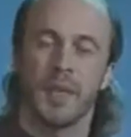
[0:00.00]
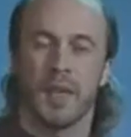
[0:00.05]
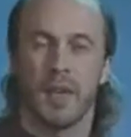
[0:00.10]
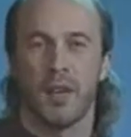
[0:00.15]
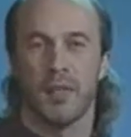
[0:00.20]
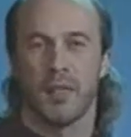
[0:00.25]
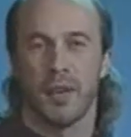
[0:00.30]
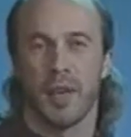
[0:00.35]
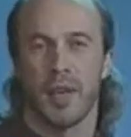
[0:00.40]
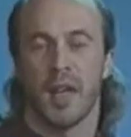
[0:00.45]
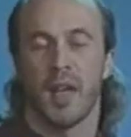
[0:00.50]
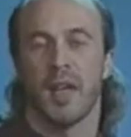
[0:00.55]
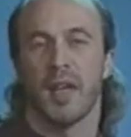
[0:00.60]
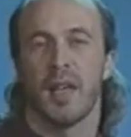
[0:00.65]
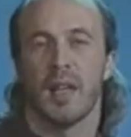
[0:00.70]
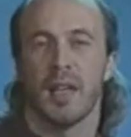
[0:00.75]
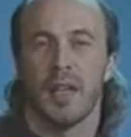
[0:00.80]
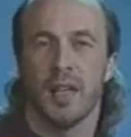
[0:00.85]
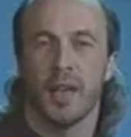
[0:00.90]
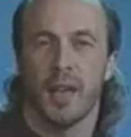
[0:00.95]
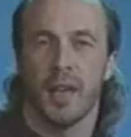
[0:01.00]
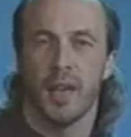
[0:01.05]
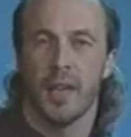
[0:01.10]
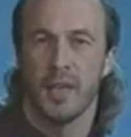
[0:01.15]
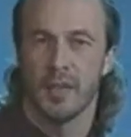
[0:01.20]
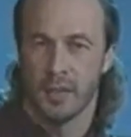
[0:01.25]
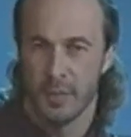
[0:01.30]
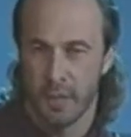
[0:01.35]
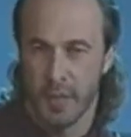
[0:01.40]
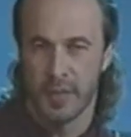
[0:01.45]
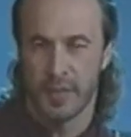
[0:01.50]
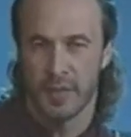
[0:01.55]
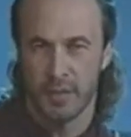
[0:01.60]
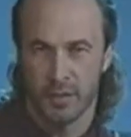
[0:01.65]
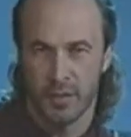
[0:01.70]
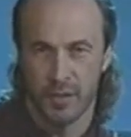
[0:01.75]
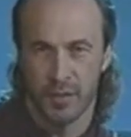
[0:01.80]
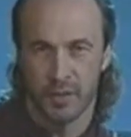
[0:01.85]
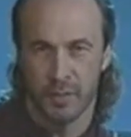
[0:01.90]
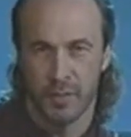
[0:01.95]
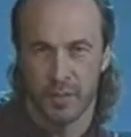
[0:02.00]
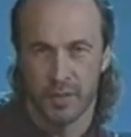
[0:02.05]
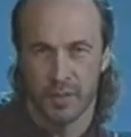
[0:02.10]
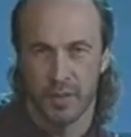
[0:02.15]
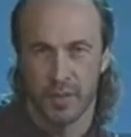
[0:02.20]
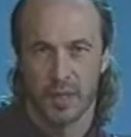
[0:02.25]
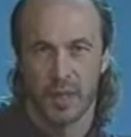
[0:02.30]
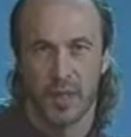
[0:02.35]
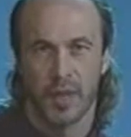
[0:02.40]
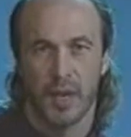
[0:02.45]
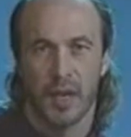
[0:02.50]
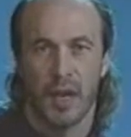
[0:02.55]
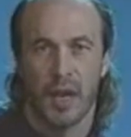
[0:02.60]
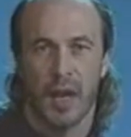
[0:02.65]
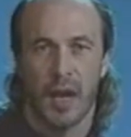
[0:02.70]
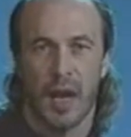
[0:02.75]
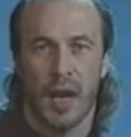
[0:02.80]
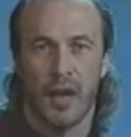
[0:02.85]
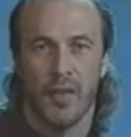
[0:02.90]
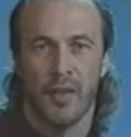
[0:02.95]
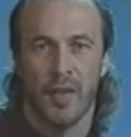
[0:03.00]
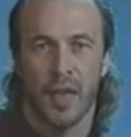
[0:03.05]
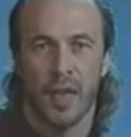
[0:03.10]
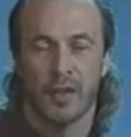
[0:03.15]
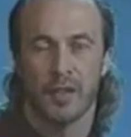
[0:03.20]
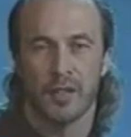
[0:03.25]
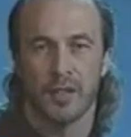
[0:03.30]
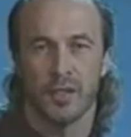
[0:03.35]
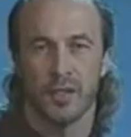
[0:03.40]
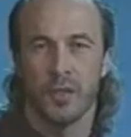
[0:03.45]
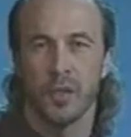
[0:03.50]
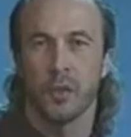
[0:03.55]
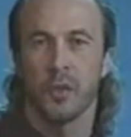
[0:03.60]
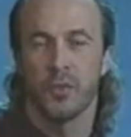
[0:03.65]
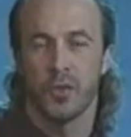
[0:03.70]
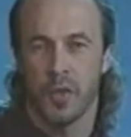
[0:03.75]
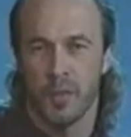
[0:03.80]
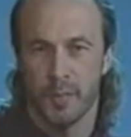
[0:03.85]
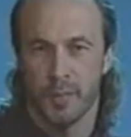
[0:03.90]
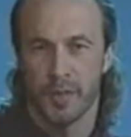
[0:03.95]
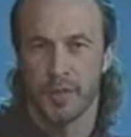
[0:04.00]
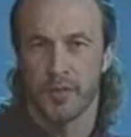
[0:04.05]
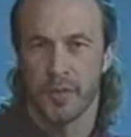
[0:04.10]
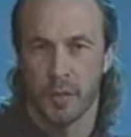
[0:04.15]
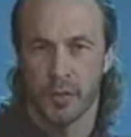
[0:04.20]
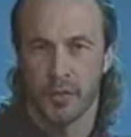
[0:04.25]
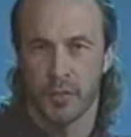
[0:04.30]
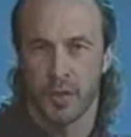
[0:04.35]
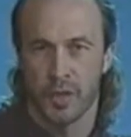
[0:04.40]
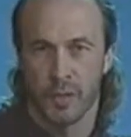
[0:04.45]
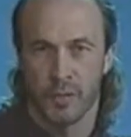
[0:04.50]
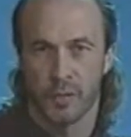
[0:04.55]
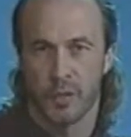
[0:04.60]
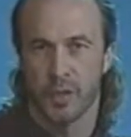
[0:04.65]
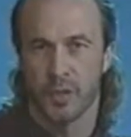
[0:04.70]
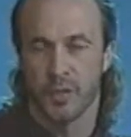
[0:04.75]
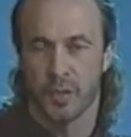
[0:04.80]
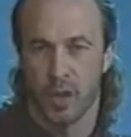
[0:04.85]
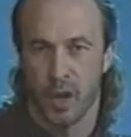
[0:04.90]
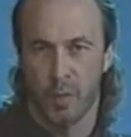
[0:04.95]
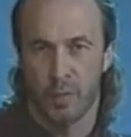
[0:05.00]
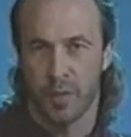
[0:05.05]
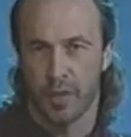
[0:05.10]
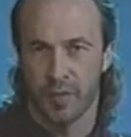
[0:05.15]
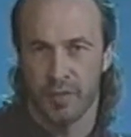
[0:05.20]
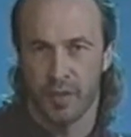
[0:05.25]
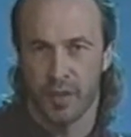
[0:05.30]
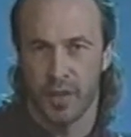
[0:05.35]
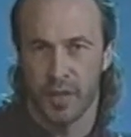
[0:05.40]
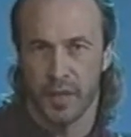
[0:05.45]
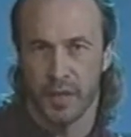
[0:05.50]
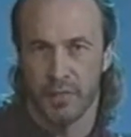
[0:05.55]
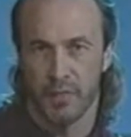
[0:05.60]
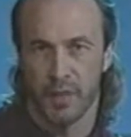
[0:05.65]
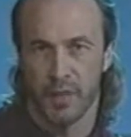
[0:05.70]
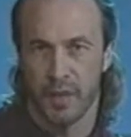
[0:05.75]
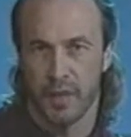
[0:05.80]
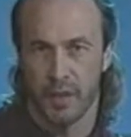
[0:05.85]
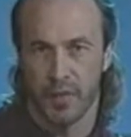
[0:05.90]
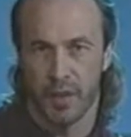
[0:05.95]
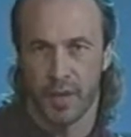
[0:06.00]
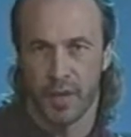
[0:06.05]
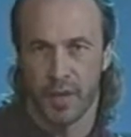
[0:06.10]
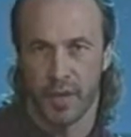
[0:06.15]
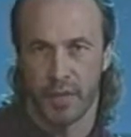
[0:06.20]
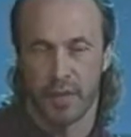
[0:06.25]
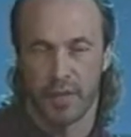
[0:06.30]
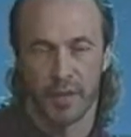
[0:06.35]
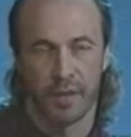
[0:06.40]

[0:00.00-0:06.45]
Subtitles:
covering is the basic rhythms. And there's two treatments of those rhythms which you commonly find in reggae.